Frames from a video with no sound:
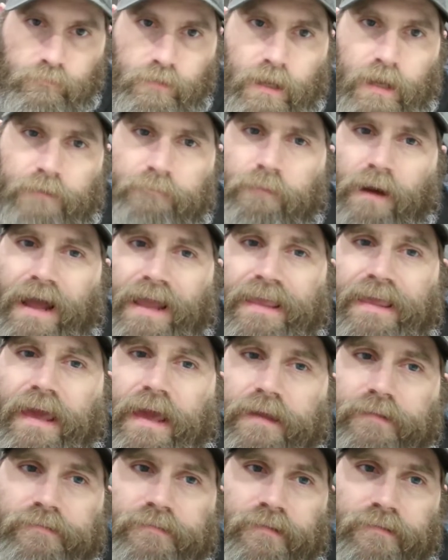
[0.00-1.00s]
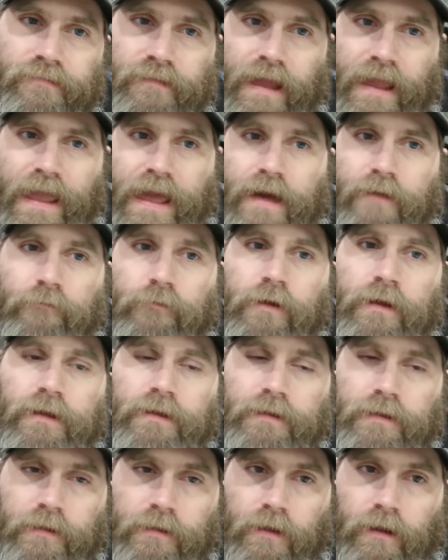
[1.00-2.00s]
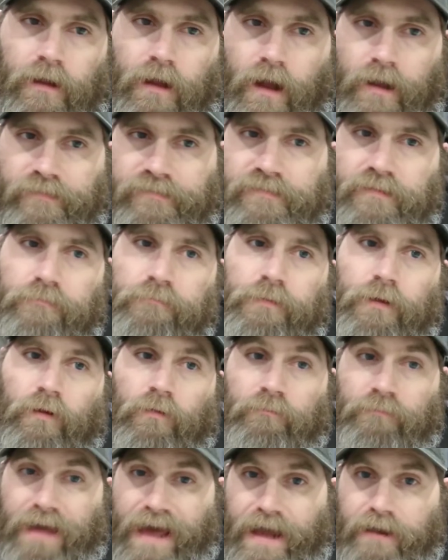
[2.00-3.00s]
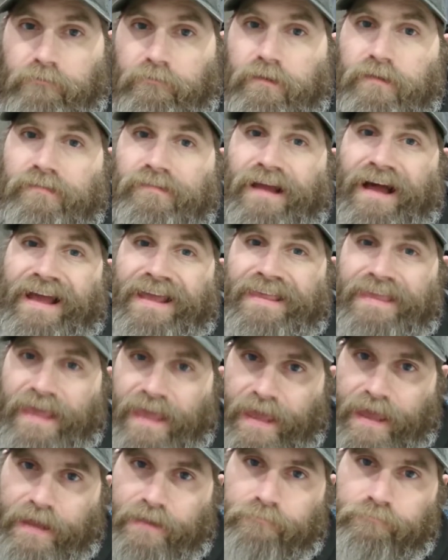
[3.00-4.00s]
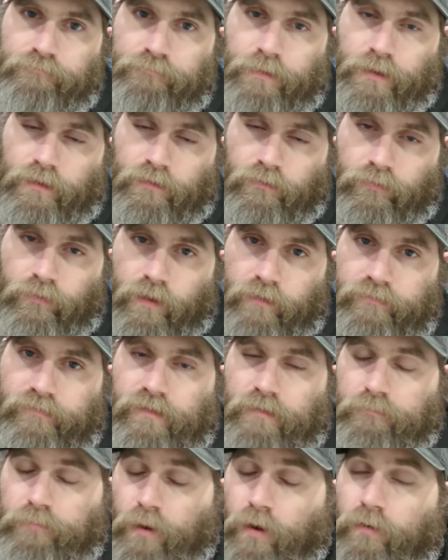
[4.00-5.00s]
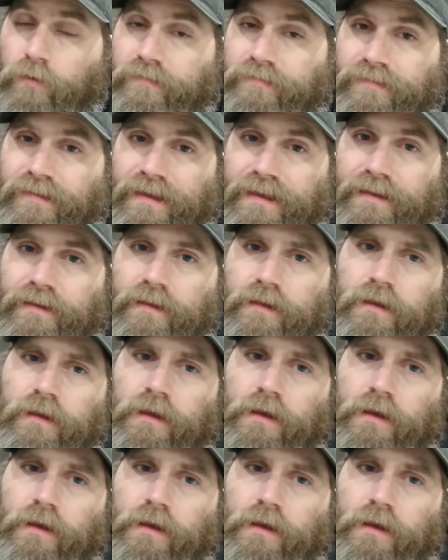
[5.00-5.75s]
In my case, since I have custom built batteries, I can build those components in,